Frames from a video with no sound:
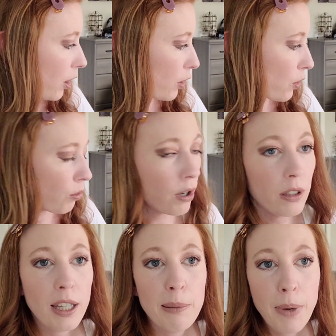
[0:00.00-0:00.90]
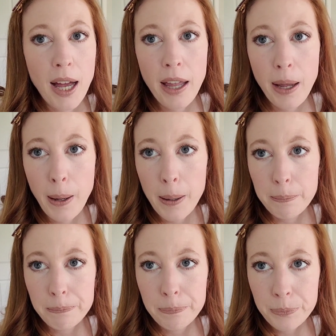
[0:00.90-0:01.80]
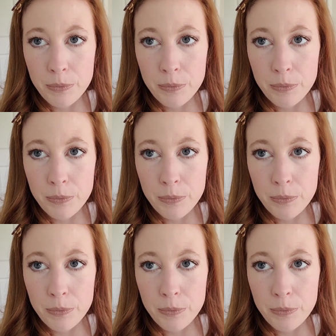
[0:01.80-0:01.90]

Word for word: here shortly my um,